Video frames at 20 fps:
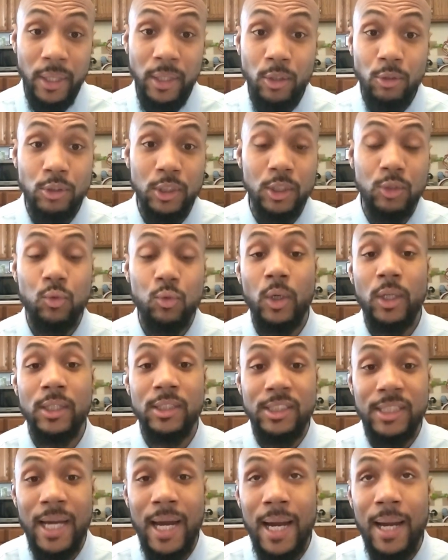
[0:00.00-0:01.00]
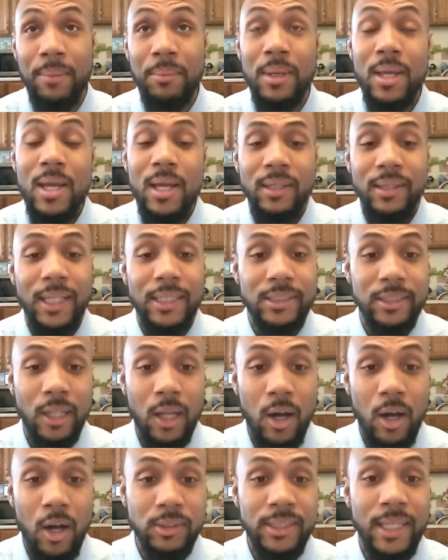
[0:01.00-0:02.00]
and you just want a job that's
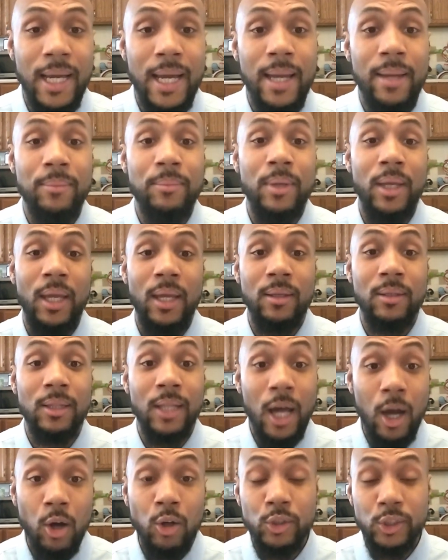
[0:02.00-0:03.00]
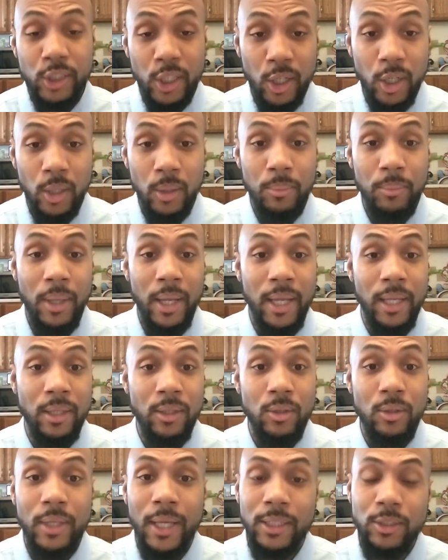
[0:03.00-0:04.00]
long term,
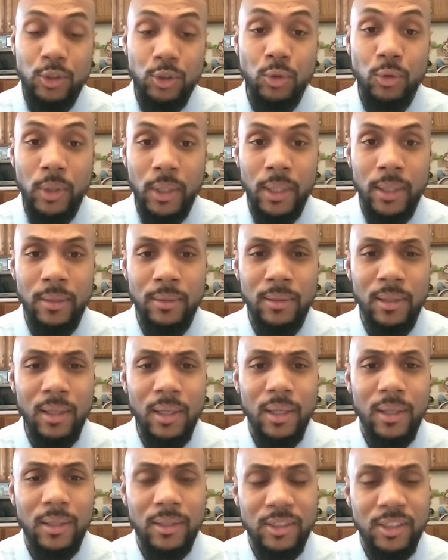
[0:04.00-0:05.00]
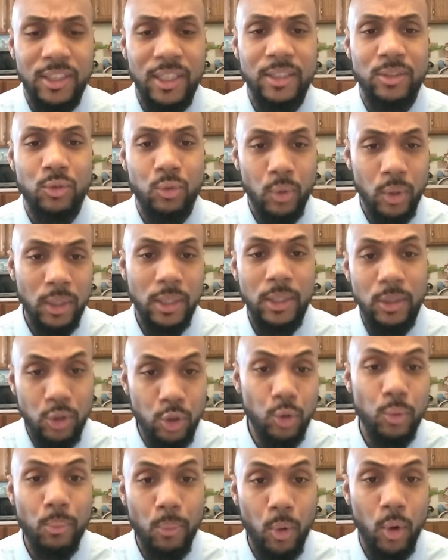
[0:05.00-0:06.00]
and that you can just really
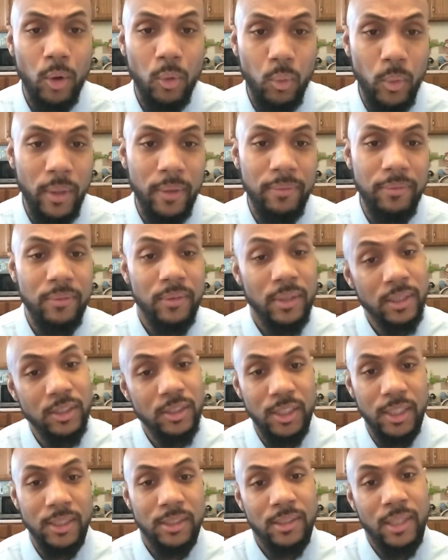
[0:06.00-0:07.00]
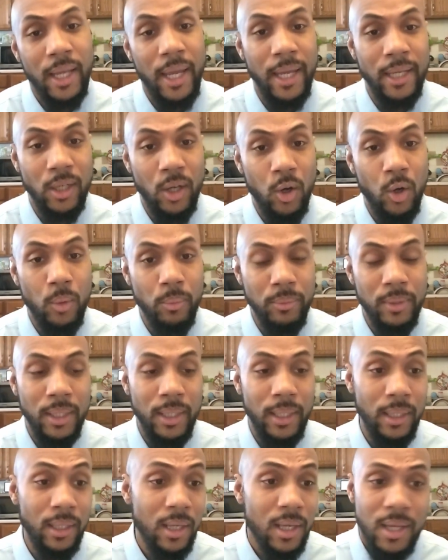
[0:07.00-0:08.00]
do more with than just the at home
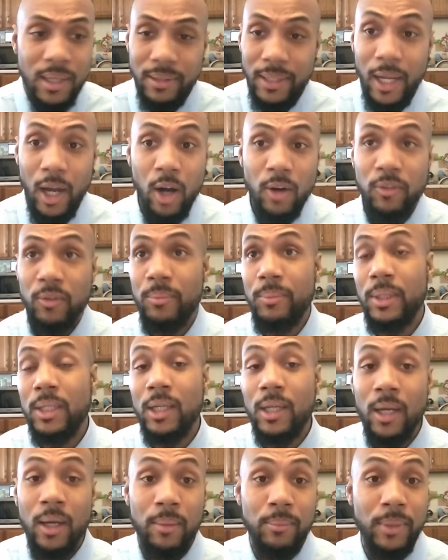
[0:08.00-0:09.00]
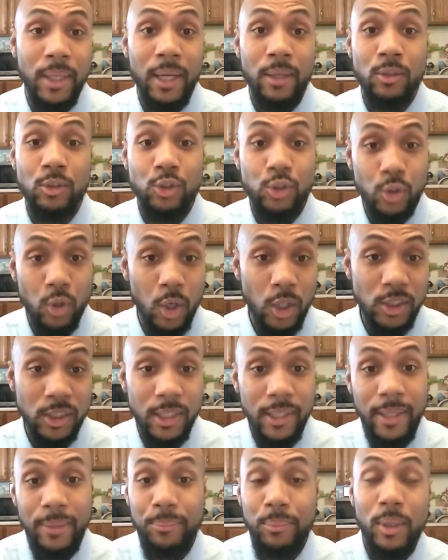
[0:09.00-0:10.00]
thing. They offered me to come down to
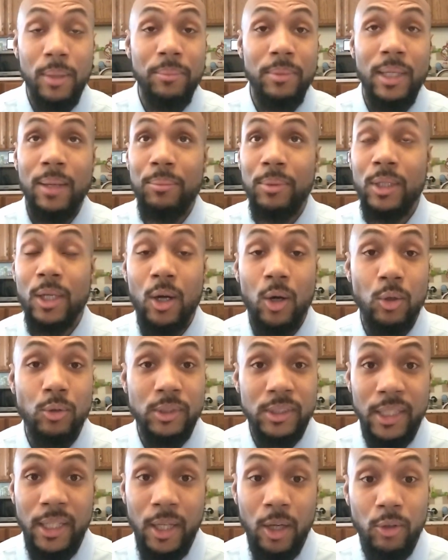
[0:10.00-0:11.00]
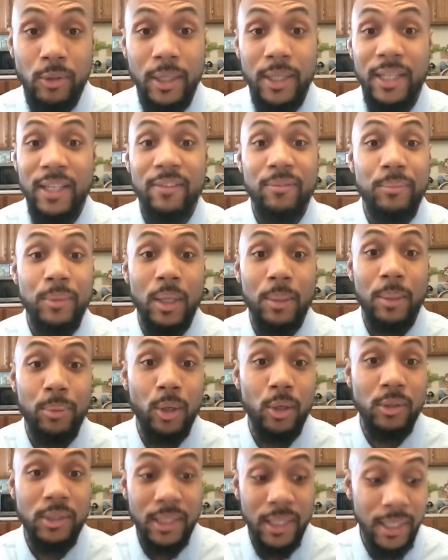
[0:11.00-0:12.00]
Georgia. They put me up in a hotel. They give me a
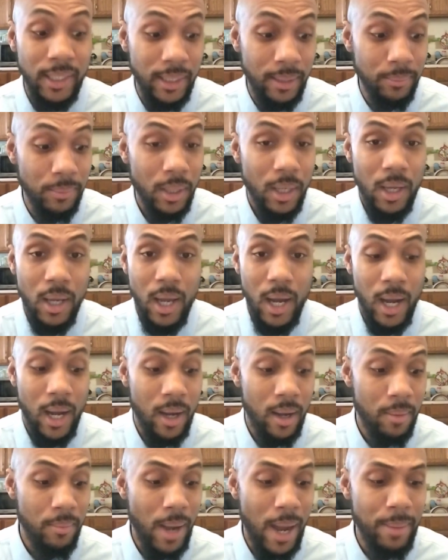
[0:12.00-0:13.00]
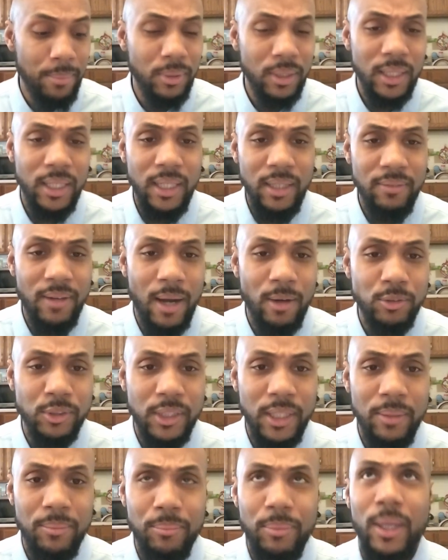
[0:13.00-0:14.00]
per diem. I believe I was
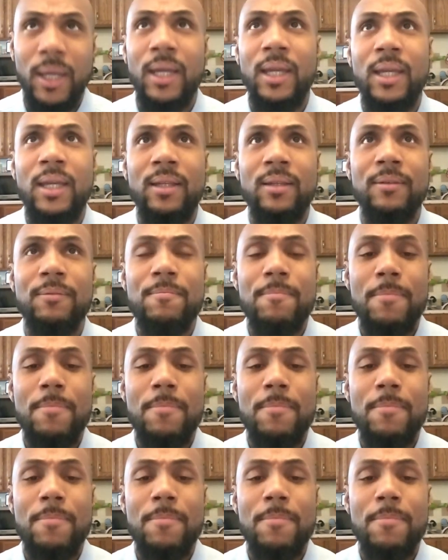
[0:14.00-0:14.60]
getting paid